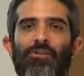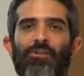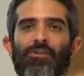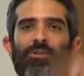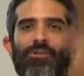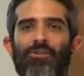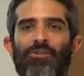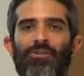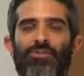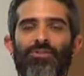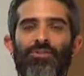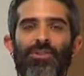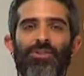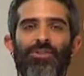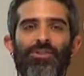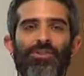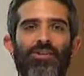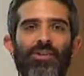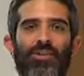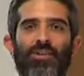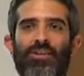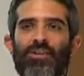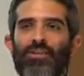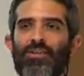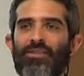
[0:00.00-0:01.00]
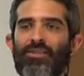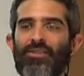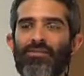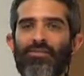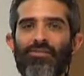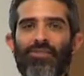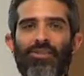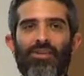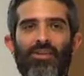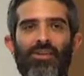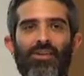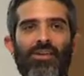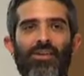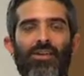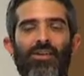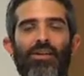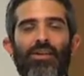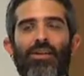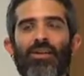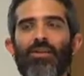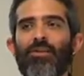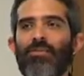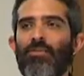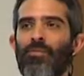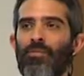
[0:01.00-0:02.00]
You can just raise your hand. And
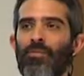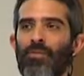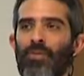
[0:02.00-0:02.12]
um,